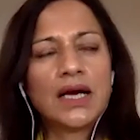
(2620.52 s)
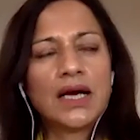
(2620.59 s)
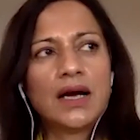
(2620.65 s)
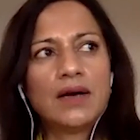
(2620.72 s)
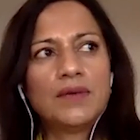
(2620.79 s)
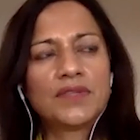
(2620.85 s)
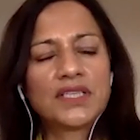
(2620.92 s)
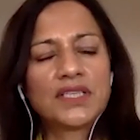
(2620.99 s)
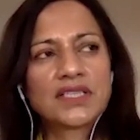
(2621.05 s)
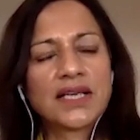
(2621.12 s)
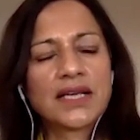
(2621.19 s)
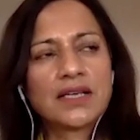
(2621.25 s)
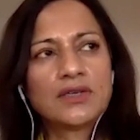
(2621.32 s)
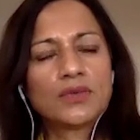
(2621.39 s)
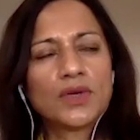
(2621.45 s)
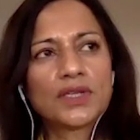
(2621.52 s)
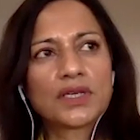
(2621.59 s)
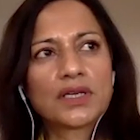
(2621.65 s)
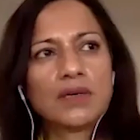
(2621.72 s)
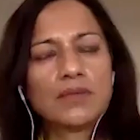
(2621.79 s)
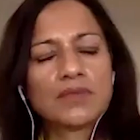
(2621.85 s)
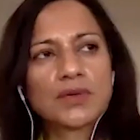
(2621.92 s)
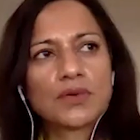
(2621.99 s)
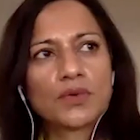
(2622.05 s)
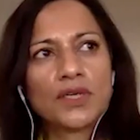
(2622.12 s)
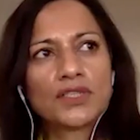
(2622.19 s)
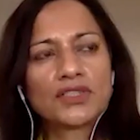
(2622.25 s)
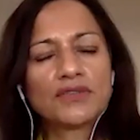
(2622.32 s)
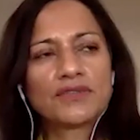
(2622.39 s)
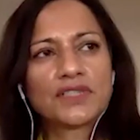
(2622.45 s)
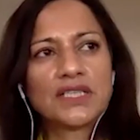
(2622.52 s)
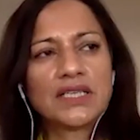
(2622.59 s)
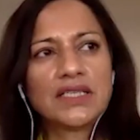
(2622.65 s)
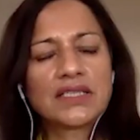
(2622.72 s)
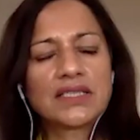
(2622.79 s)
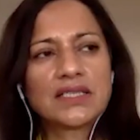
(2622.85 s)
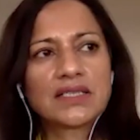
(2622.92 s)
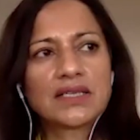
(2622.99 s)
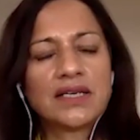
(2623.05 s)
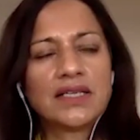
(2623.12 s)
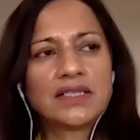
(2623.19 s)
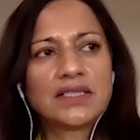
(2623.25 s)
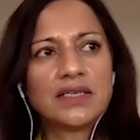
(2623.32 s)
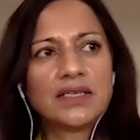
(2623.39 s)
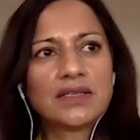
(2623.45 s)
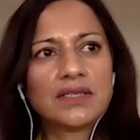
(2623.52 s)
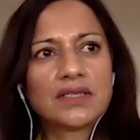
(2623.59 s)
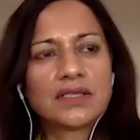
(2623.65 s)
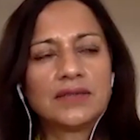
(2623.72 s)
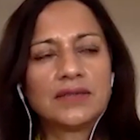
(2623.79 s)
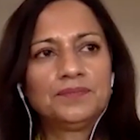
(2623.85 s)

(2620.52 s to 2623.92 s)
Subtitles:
The second one that comes up quite often is this idea that,